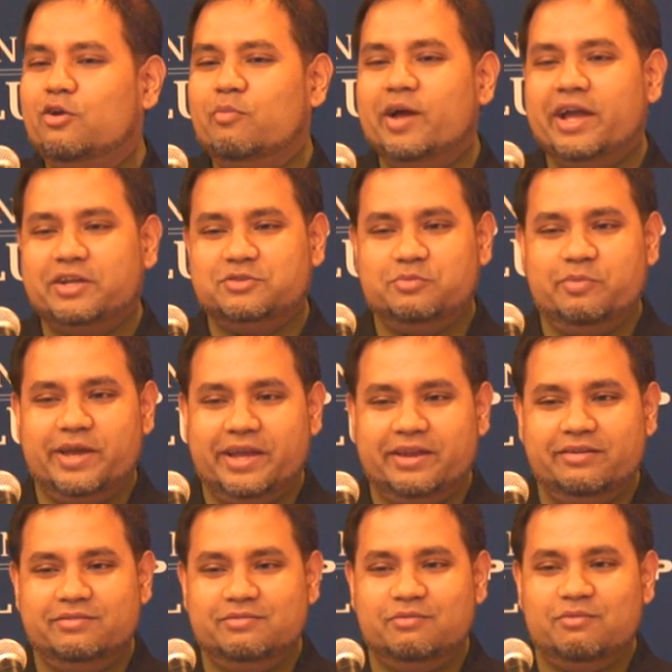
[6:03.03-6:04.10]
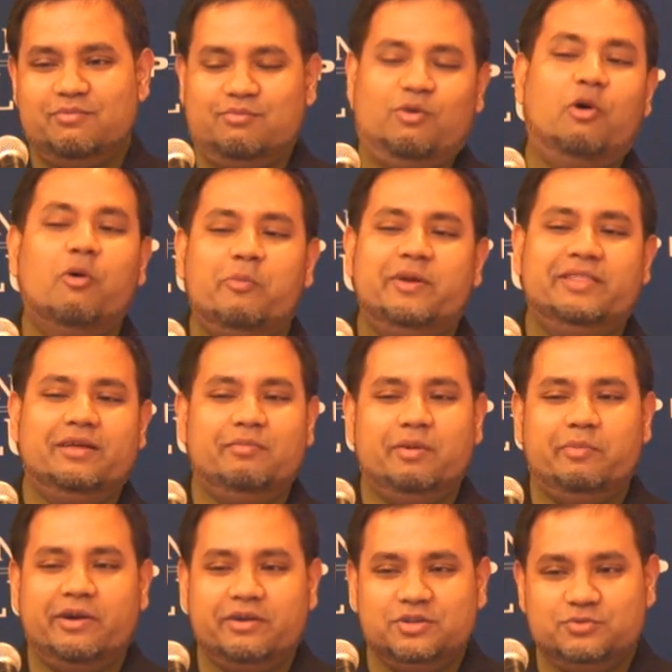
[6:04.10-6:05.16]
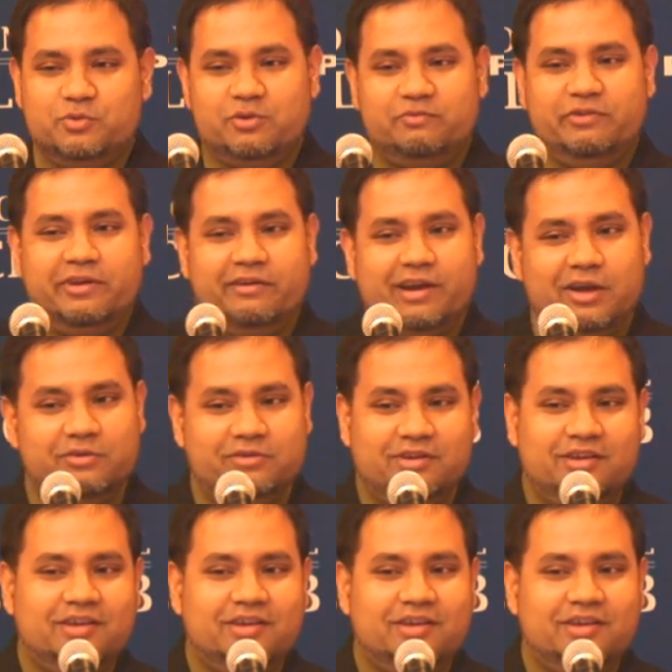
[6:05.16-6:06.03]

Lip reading: go back to bed, hoping that my parents would figure out